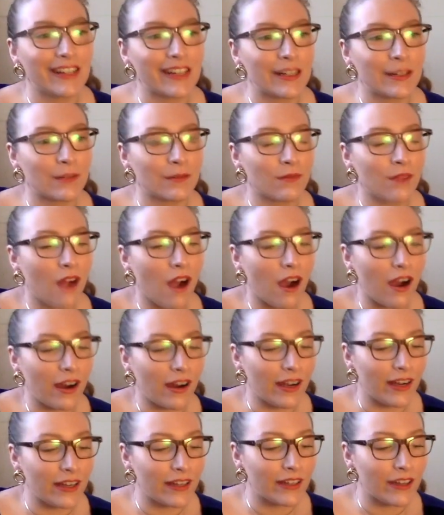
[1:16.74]
um, I
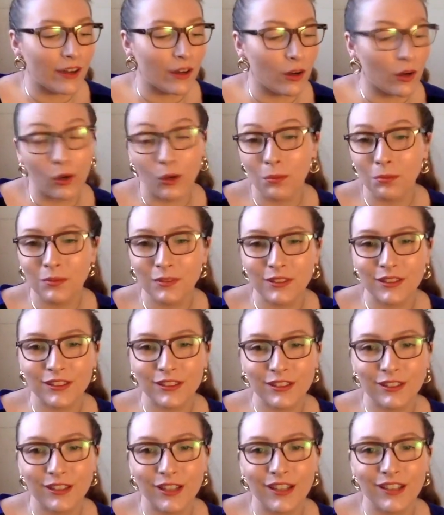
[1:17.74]
had hoped
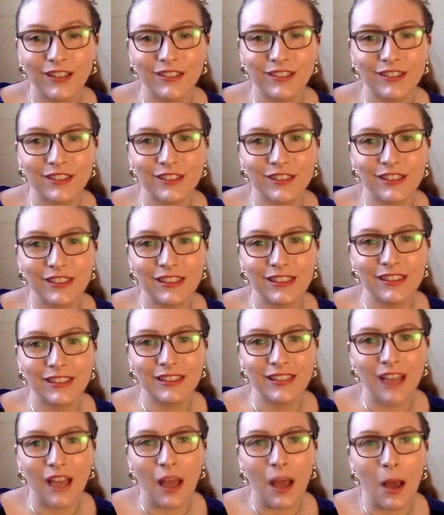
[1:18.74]
to get to these